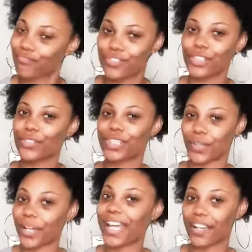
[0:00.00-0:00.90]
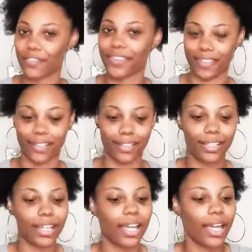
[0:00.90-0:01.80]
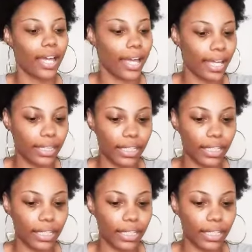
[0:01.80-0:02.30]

You can use it on everything. And